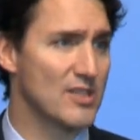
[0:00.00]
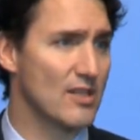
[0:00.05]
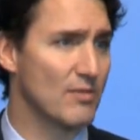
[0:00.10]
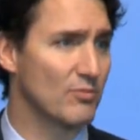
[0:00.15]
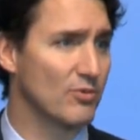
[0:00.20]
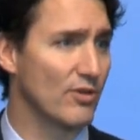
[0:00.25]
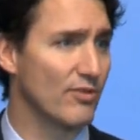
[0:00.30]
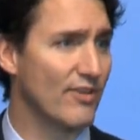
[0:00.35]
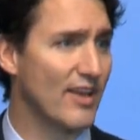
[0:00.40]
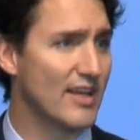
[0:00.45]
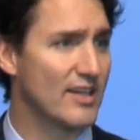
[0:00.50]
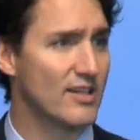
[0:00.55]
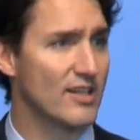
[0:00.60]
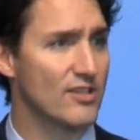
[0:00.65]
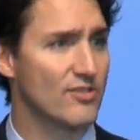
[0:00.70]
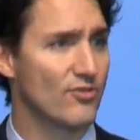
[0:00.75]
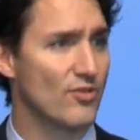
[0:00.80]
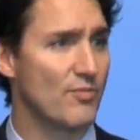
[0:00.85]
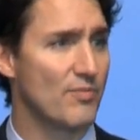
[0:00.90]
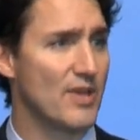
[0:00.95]
that prevent
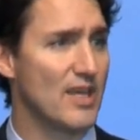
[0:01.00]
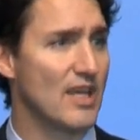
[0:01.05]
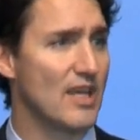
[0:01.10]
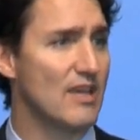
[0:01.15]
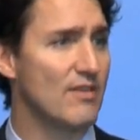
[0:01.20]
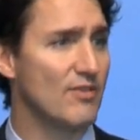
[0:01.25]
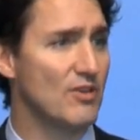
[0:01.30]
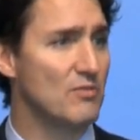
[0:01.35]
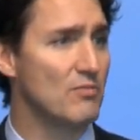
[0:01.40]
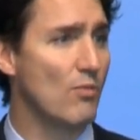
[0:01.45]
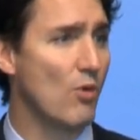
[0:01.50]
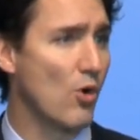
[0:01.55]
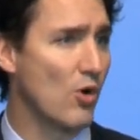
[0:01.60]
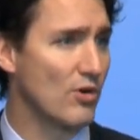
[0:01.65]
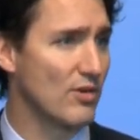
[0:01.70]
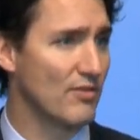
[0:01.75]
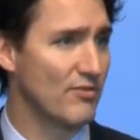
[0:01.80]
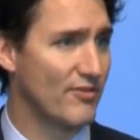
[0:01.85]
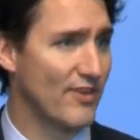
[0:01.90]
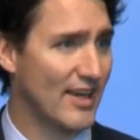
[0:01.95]
us from being even
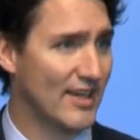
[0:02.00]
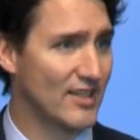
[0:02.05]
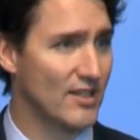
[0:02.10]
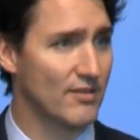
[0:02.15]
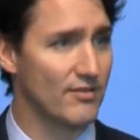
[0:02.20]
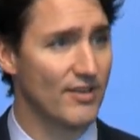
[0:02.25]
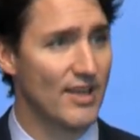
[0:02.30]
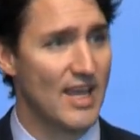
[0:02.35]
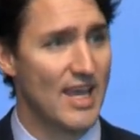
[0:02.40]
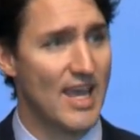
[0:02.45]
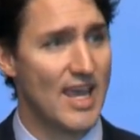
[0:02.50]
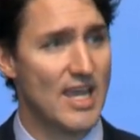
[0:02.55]
more effective